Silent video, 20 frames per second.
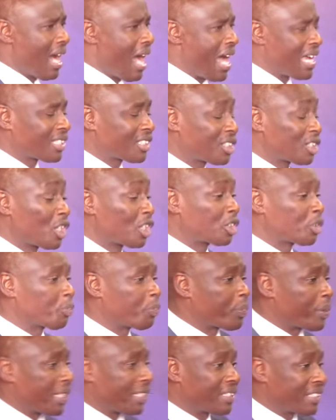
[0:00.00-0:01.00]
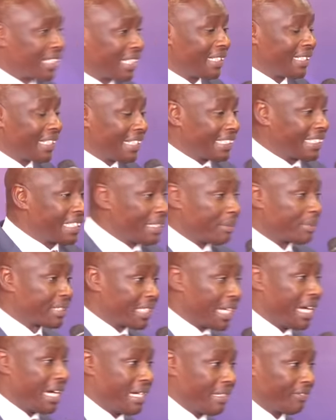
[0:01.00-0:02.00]
has not presented
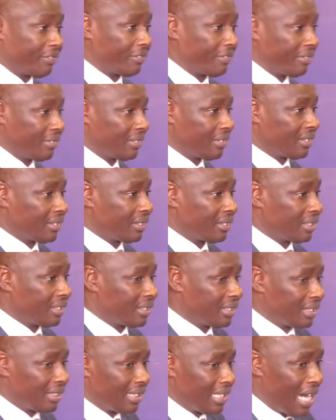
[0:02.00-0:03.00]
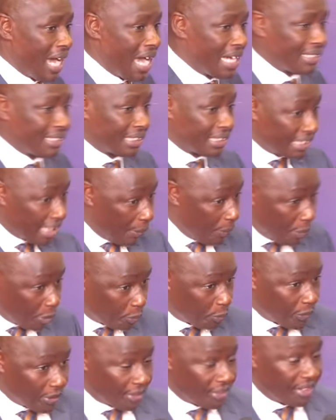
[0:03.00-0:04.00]
himself as a
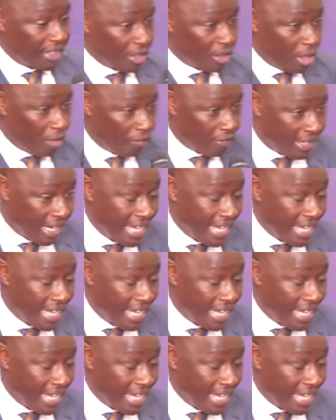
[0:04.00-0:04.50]
deputy president of